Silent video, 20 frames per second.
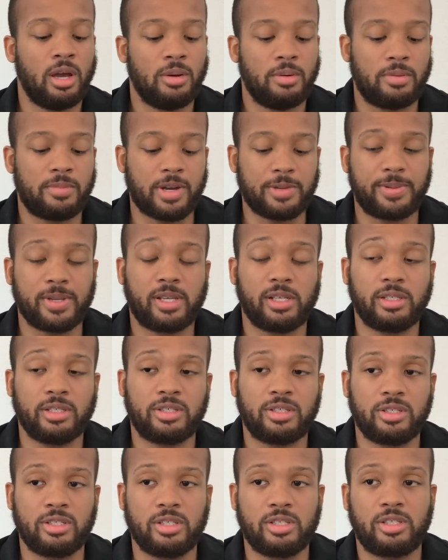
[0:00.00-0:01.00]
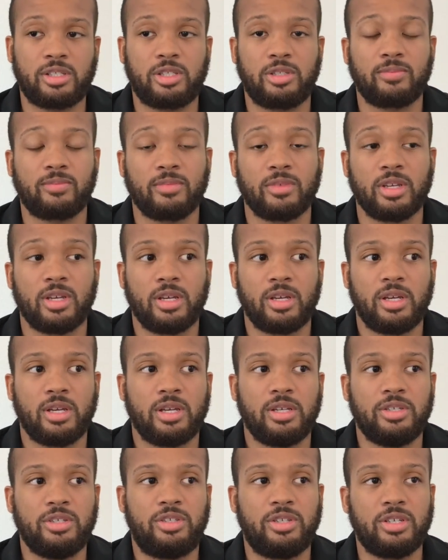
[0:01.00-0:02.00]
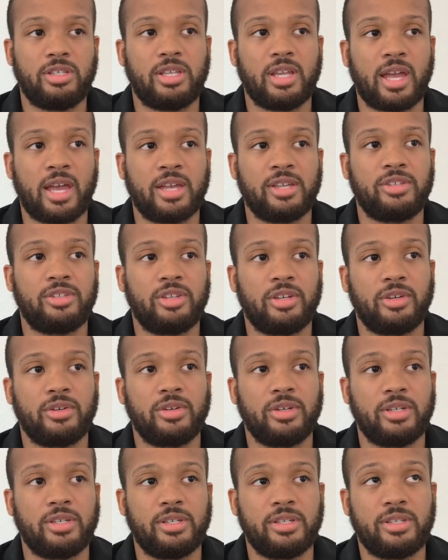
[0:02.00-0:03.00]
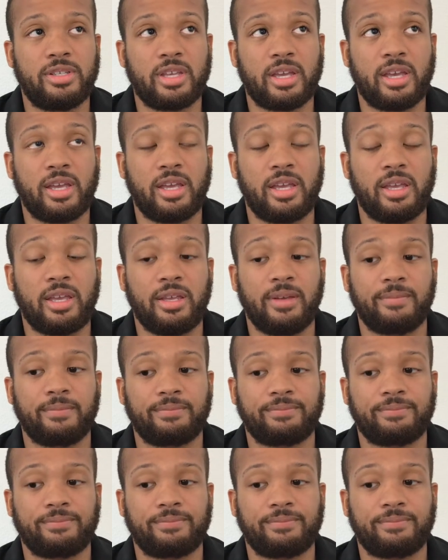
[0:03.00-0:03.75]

But my speculation is just as there is a,